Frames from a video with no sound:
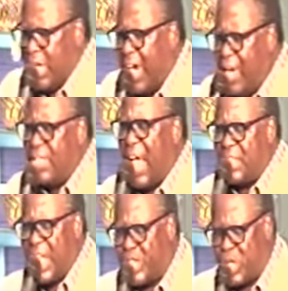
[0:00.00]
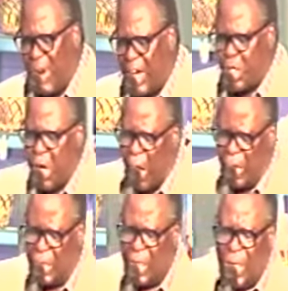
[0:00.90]
Kill that
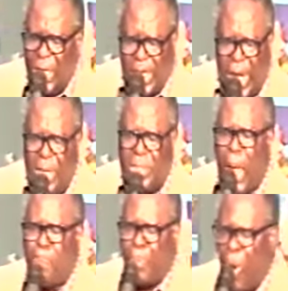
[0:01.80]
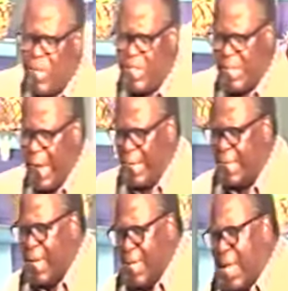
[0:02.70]
distraction. Kill that poison
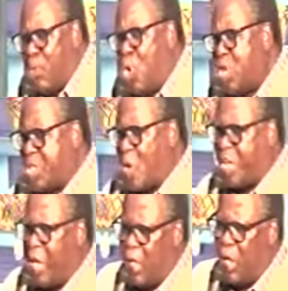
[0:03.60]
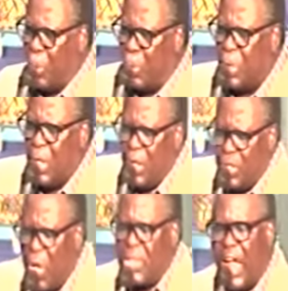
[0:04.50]
that wants to kill you
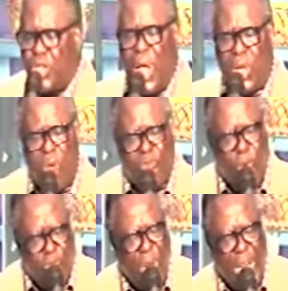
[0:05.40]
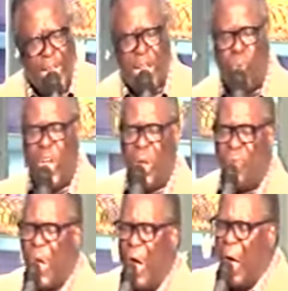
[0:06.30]
so that you are not fulfilling the will
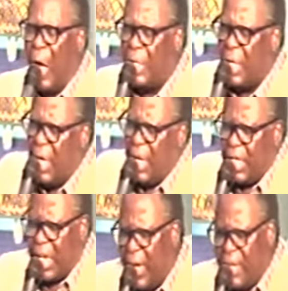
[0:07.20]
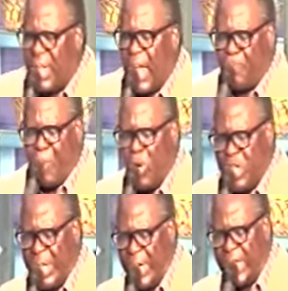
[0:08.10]
of God. Kill that poison.